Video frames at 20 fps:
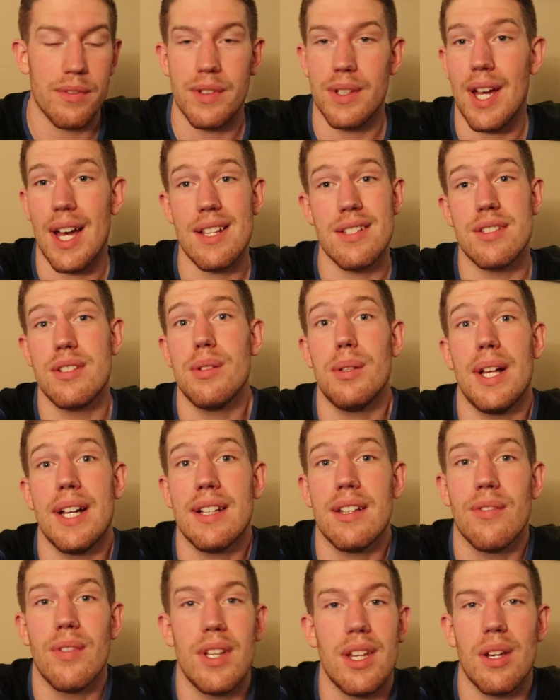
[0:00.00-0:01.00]
If you guys do
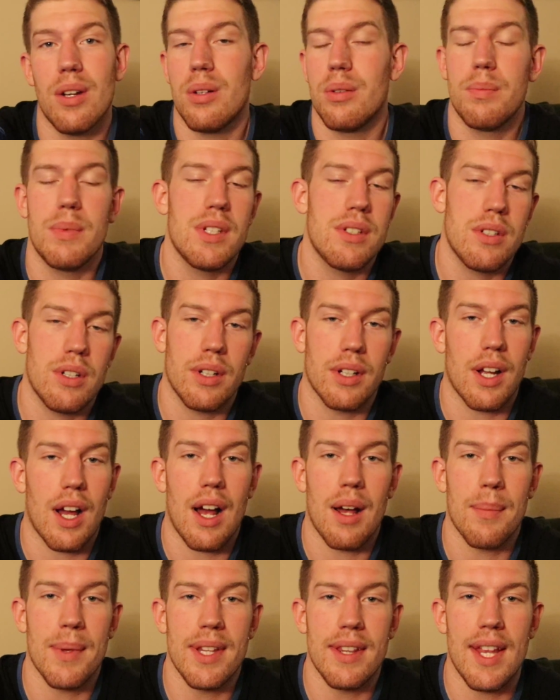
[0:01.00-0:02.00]
like the video, be sure to
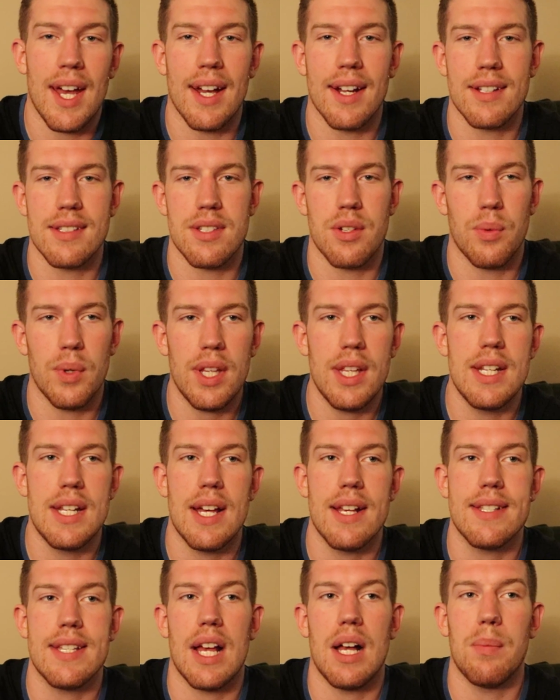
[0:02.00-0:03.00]
comment that because it really
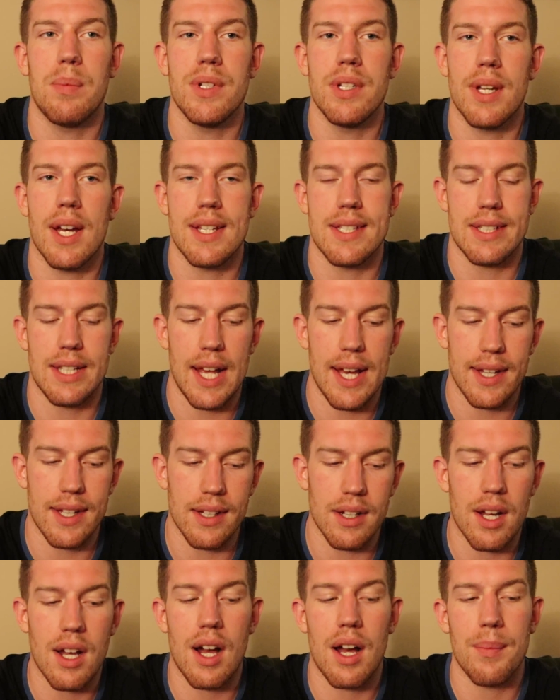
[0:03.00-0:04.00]
does help when you guys like
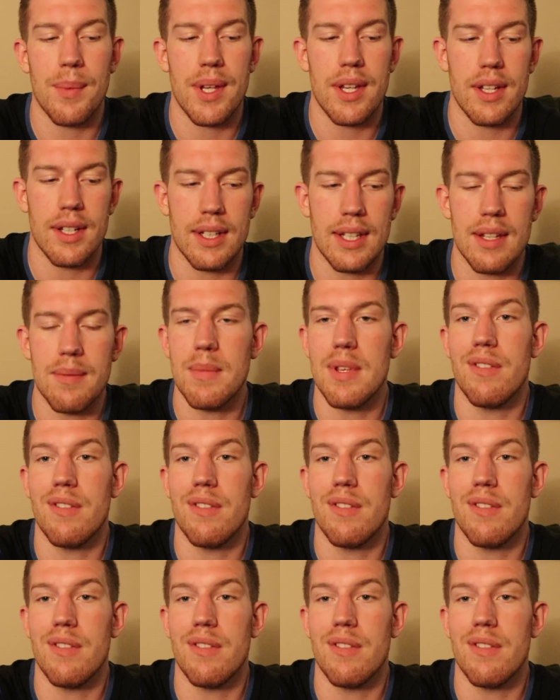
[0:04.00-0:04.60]
and comment and give